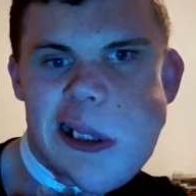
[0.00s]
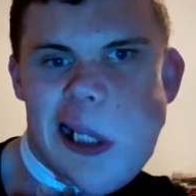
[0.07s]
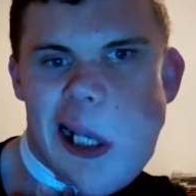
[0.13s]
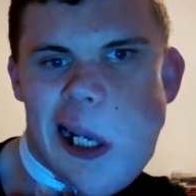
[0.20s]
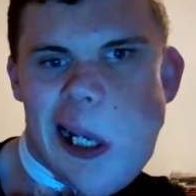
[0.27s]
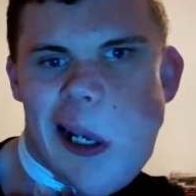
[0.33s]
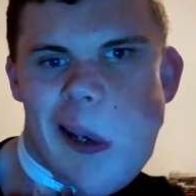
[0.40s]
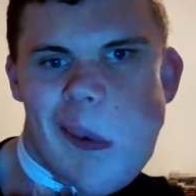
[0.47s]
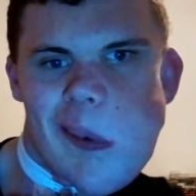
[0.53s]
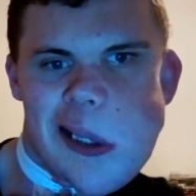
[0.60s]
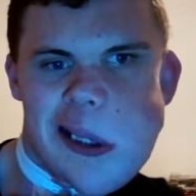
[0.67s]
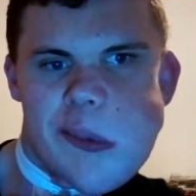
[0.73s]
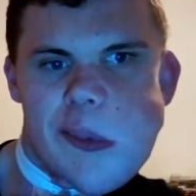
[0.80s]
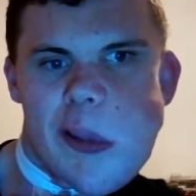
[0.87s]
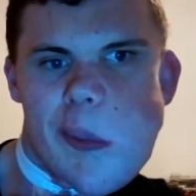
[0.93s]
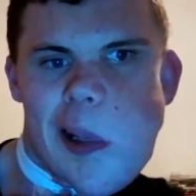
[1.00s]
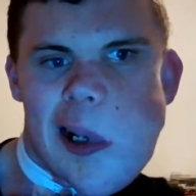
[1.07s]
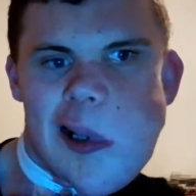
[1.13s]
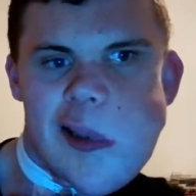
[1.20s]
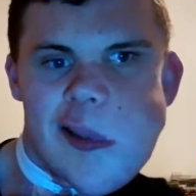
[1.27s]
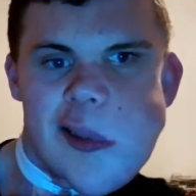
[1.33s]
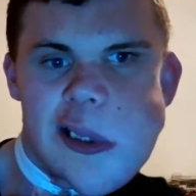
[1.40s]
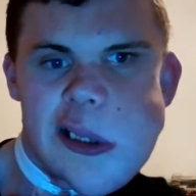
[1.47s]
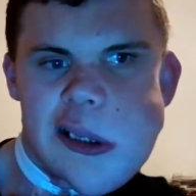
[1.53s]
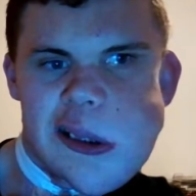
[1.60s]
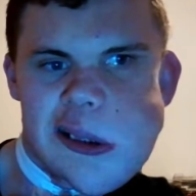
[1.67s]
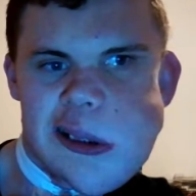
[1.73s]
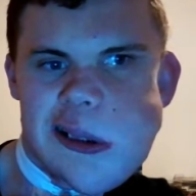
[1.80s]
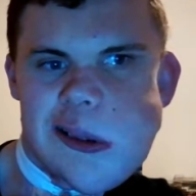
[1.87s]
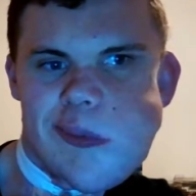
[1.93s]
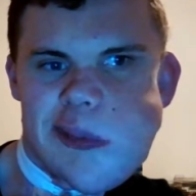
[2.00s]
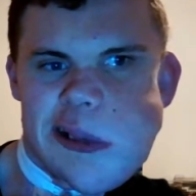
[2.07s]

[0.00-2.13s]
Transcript: how in the bar scene,